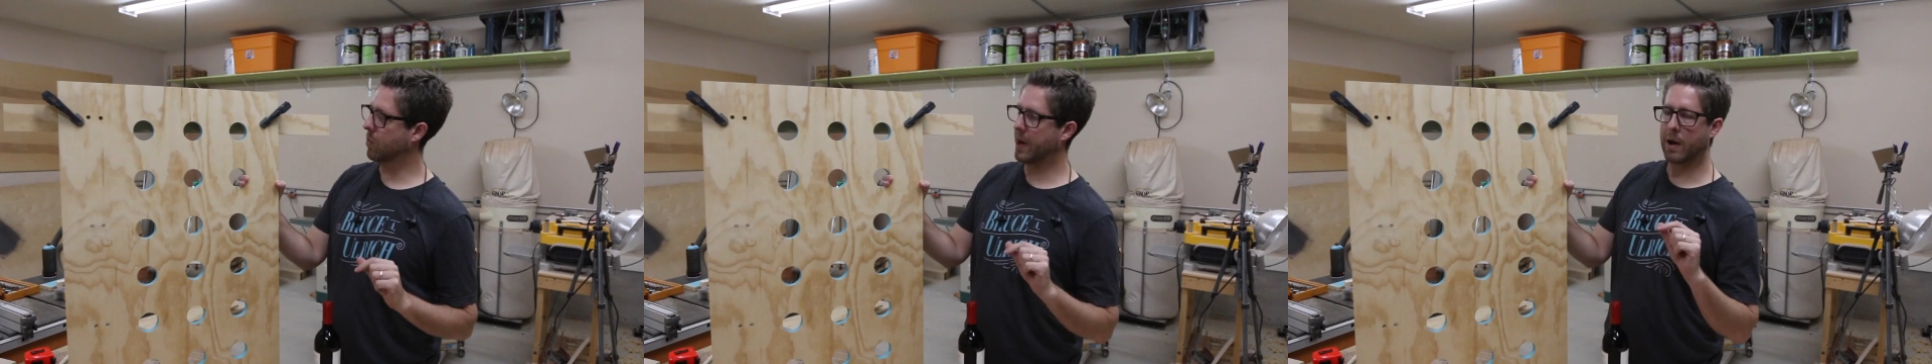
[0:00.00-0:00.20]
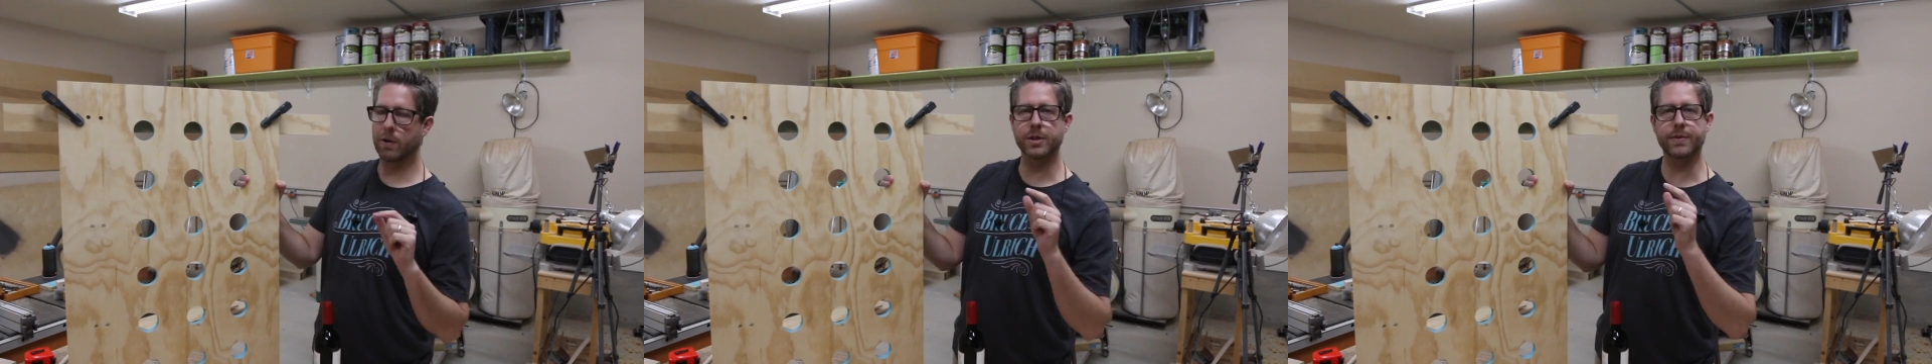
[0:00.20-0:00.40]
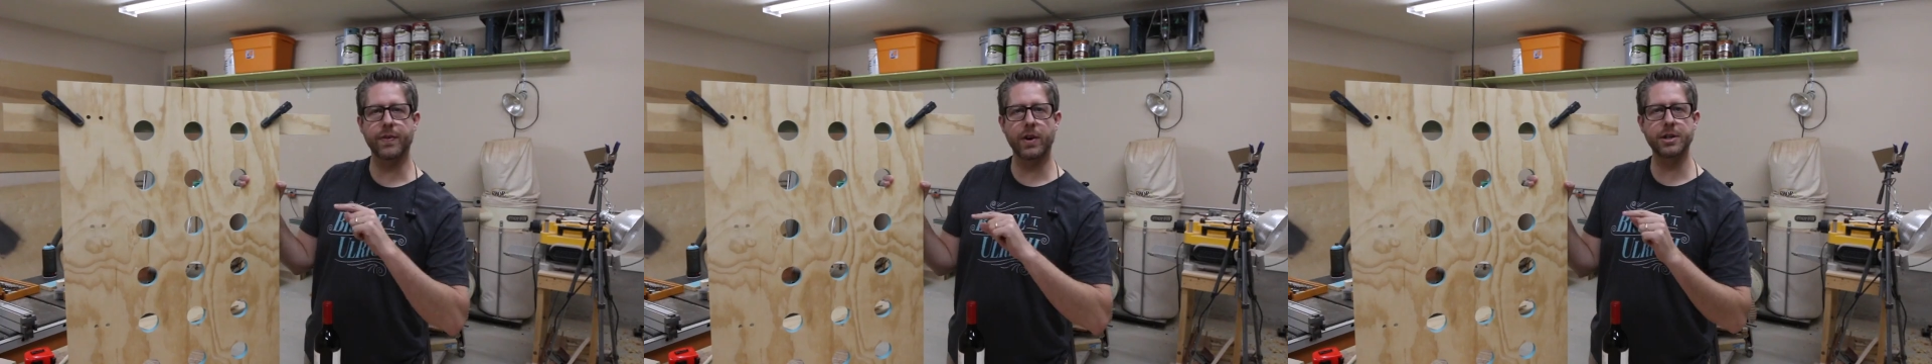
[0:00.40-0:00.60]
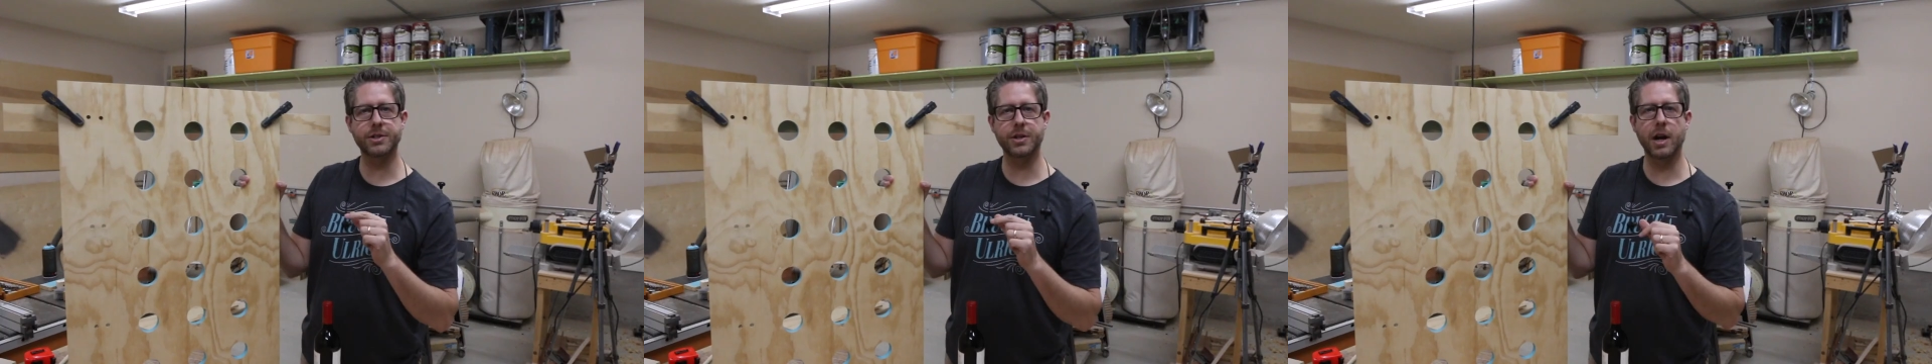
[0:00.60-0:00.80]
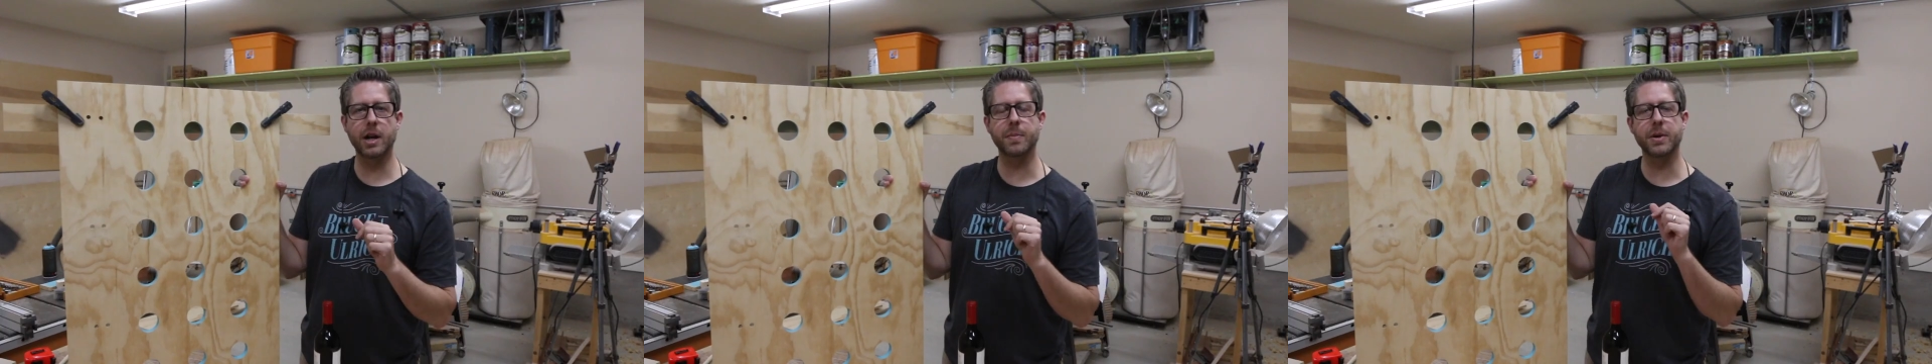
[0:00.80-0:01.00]
When I was first
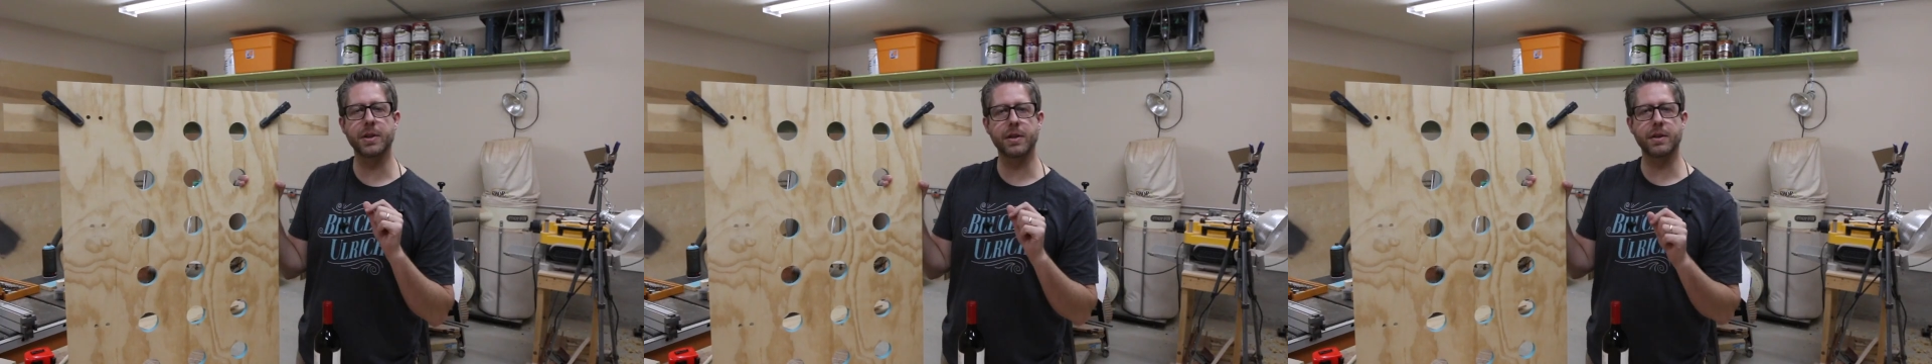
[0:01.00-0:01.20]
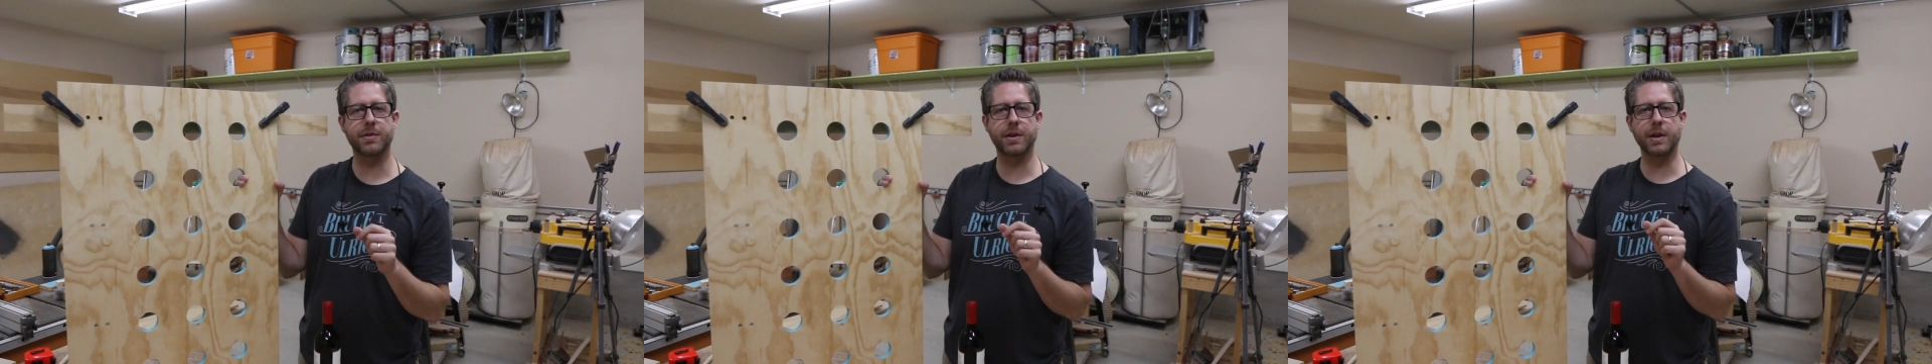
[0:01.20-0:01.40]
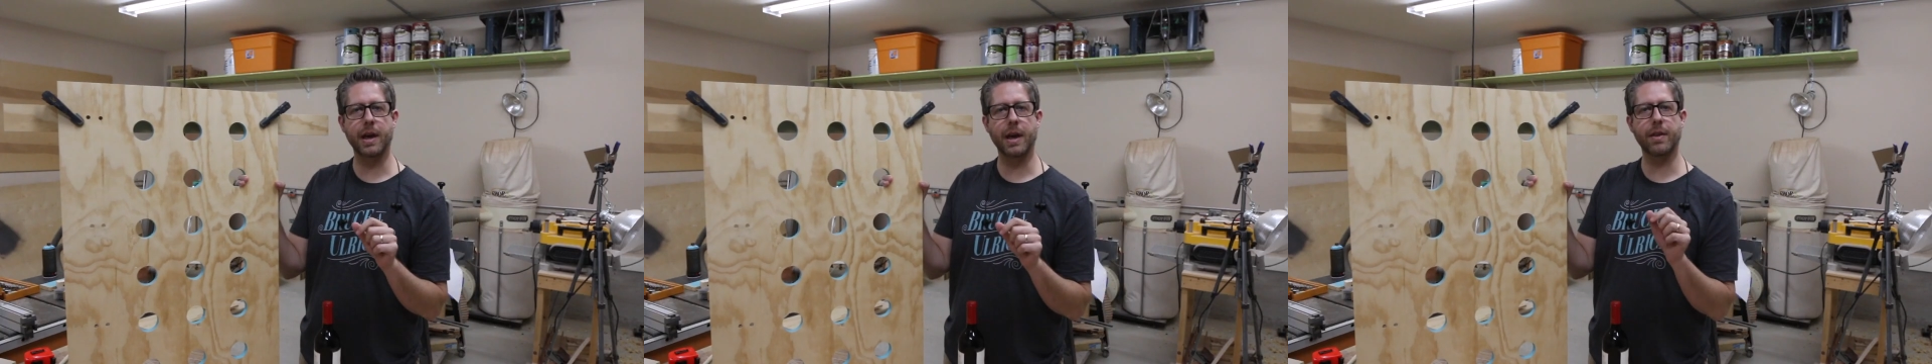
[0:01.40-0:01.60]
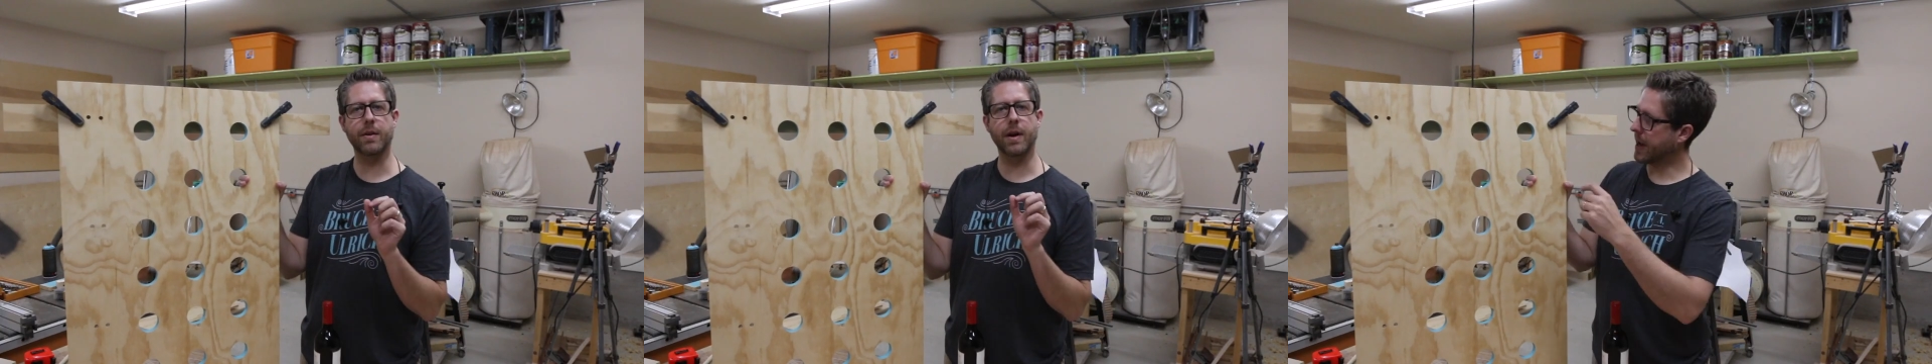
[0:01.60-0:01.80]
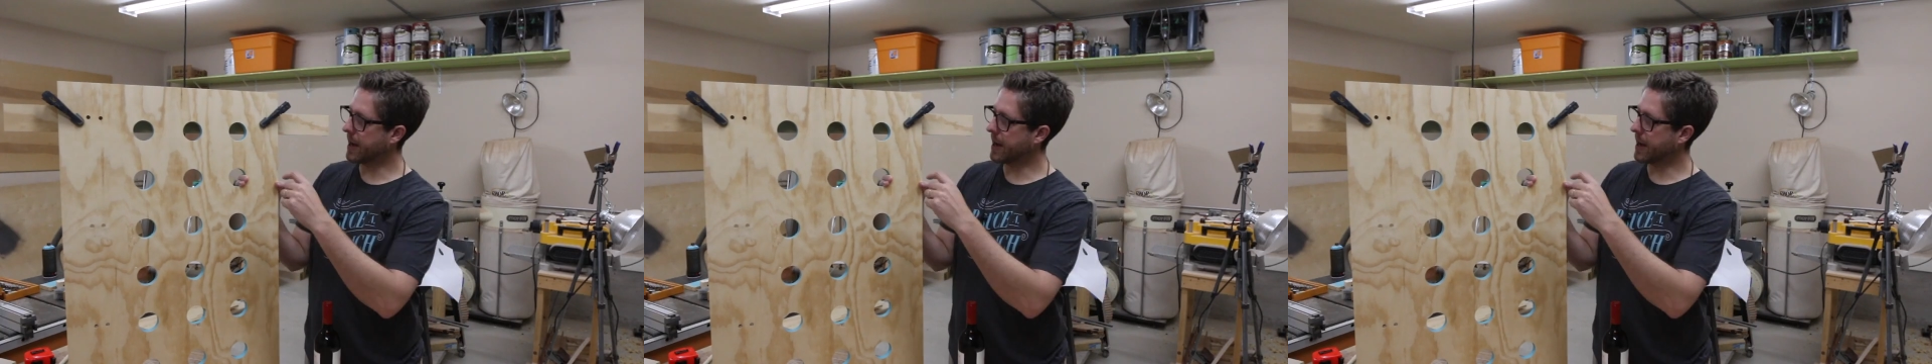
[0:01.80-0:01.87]
trying to put this together,